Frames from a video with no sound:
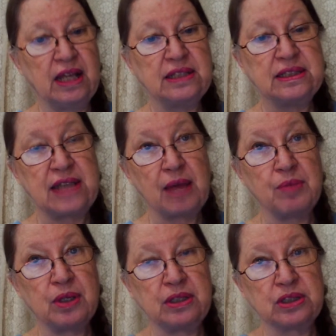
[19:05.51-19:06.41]

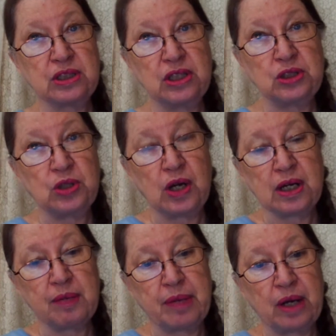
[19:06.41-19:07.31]
Samuel is going to talk
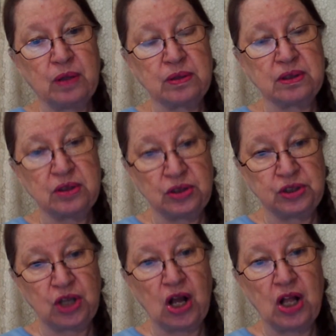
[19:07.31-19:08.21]
about
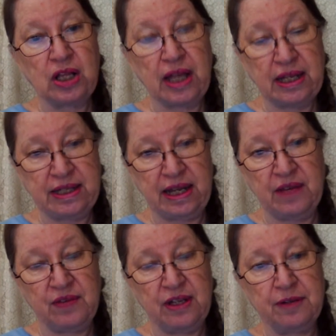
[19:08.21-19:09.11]
Saul and
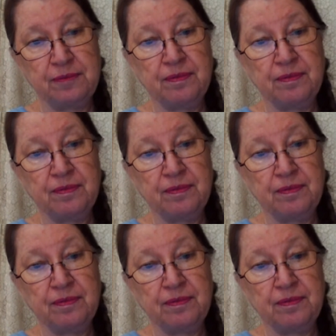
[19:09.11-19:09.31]
David,